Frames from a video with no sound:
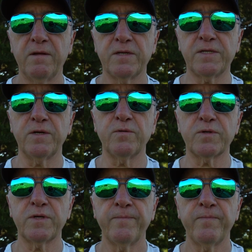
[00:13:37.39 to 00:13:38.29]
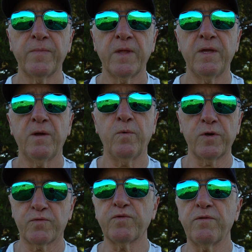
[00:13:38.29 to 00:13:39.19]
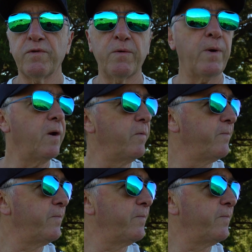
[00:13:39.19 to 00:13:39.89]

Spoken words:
stills works really well.